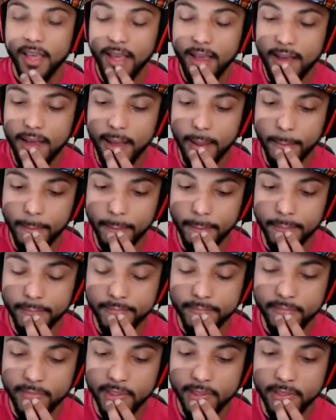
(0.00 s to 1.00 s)
I'm
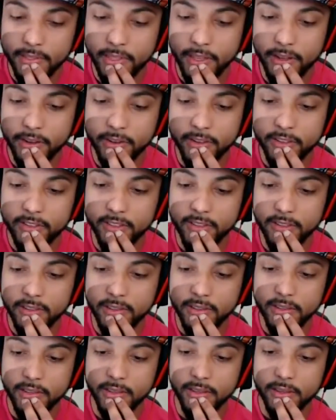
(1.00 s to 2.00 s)

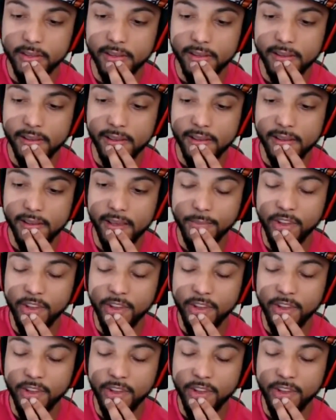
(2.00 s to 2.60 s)
trying